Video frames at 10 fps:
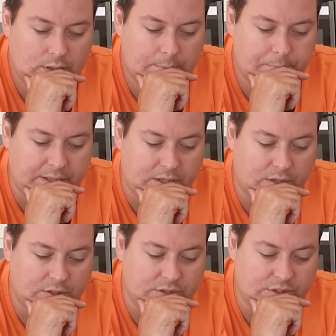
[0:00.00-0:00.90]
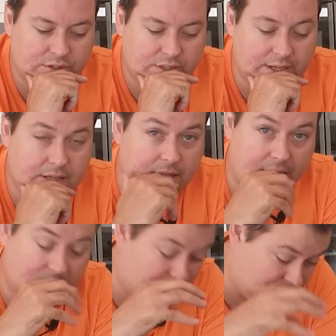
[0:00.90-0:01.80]
because it,
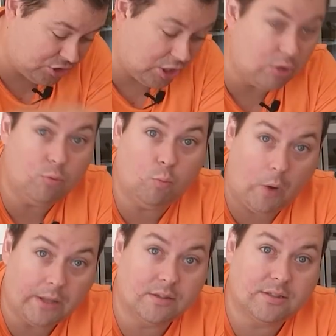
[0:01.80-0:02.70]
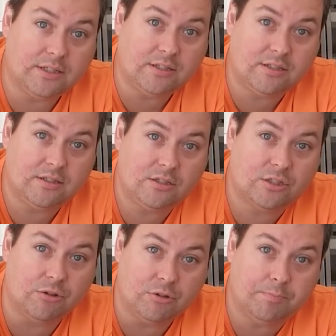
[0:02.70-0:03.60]
it's so welded
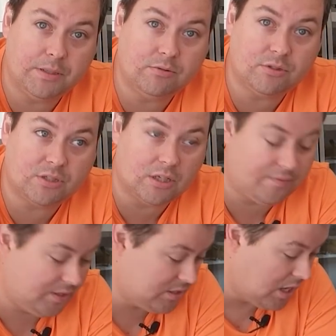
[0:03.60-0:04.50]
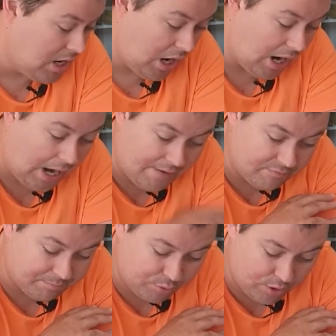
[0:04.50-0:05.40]
to the build surface. I
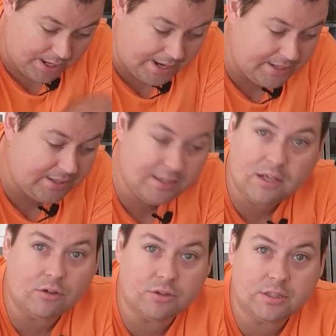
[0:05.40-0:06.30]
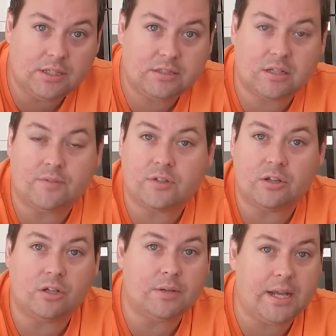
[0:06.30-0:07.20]
haven't put anything on this. I've done
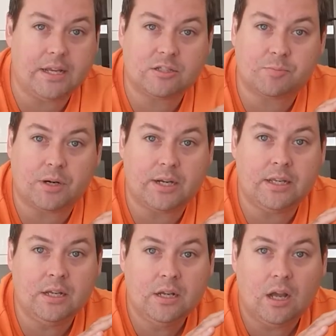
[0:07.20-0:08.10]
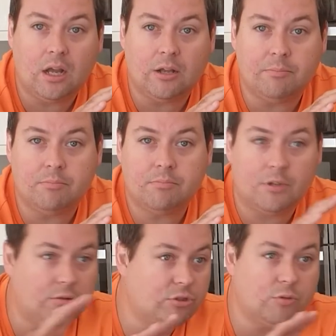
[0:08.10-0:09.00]
no hairspray. Um,
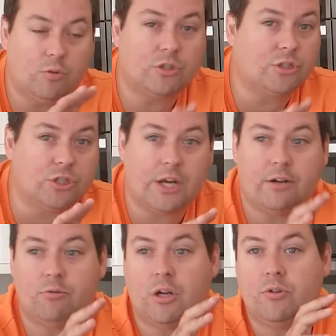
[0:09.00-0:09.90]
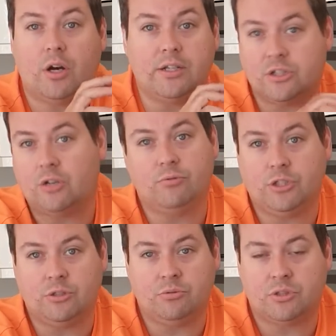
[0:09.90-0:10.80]
those who watch the channel know that I don't
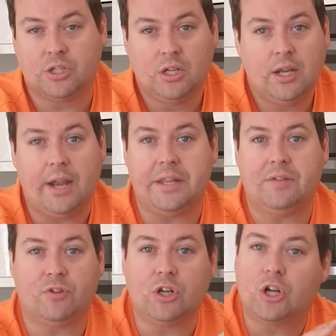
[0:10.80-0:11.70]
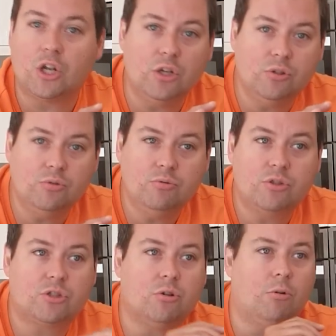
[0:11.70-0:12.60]
use any of the
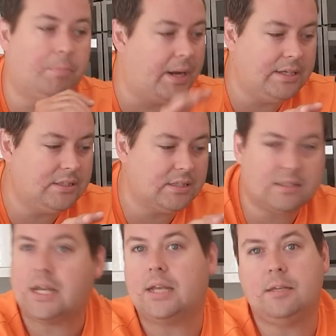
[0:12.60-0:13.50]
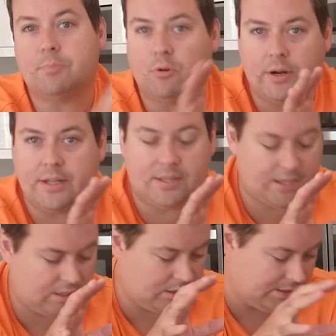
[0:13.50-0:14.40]
glues or painter's tape or
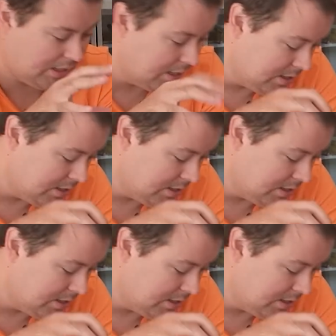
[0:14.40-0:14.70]
anything like that.